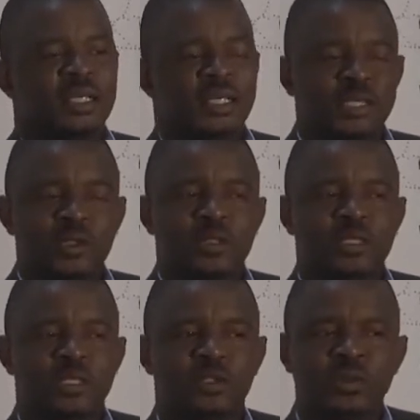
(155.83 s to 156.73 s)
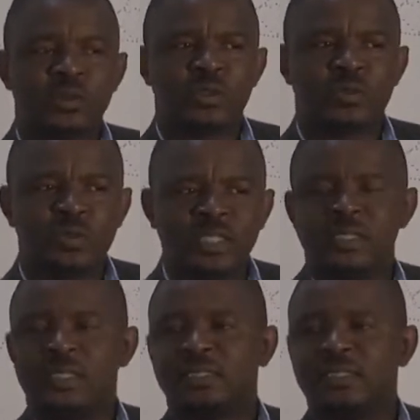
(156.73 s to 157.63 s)
held a Commonwealth
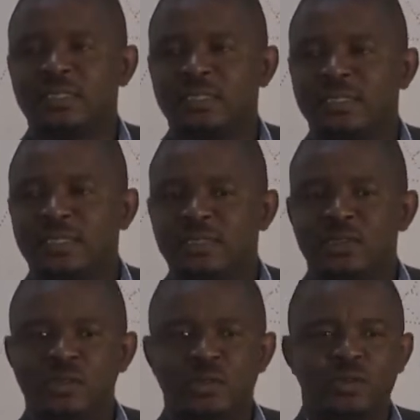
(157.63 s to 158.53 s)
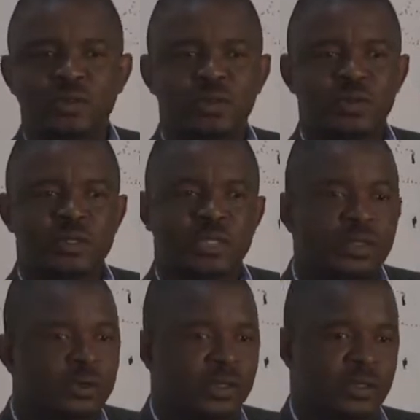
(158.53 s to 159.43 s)
meeting to
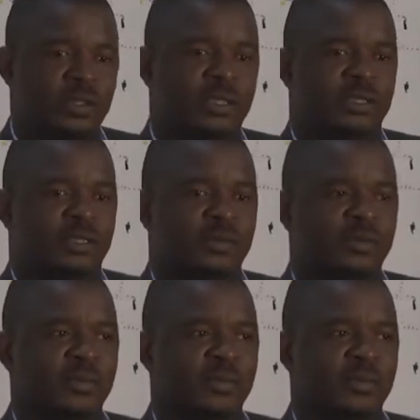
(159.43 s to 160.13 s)
deal with Rhodesia,